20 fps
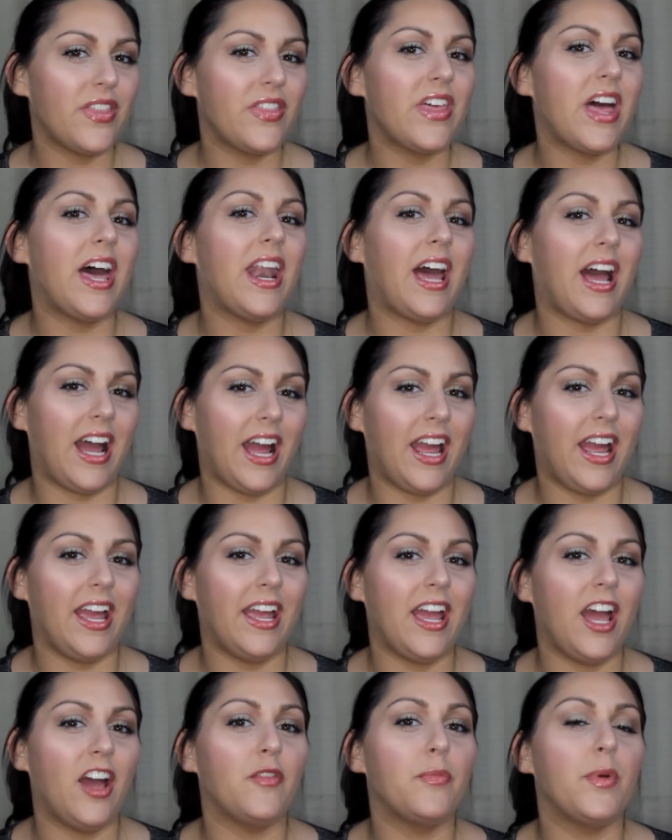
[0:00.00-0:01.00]
that
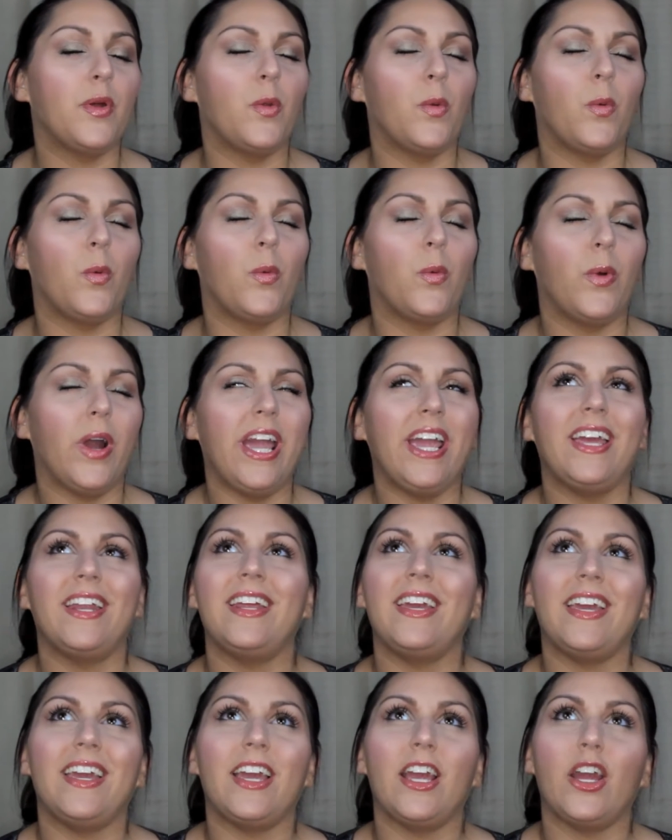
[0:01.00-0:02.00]
I have been
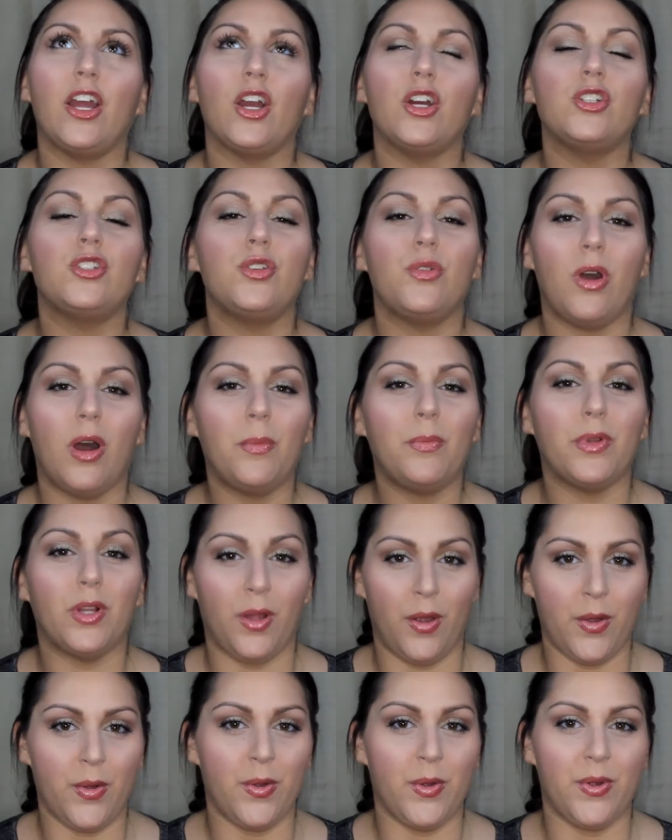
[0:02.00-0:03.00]
waiting to
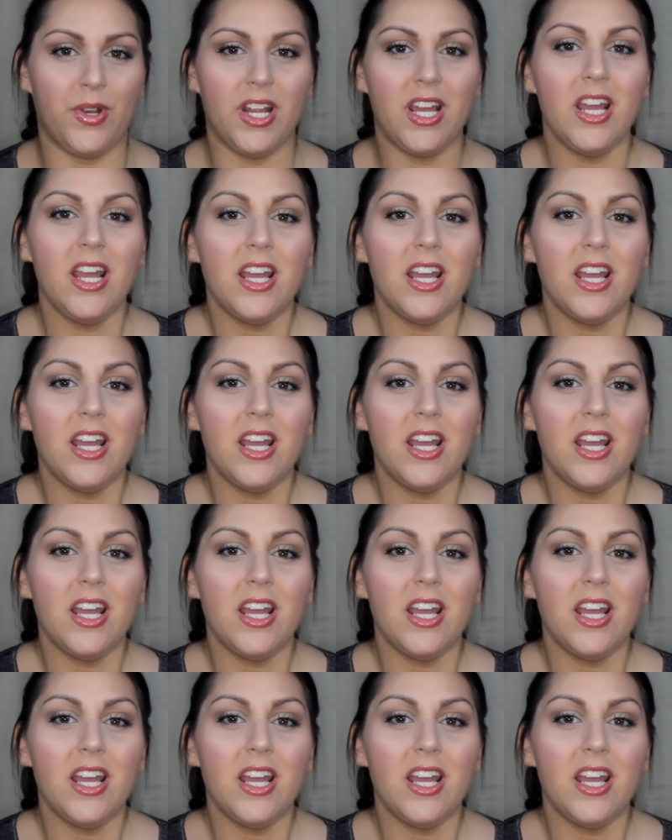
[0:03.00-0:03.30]
upload.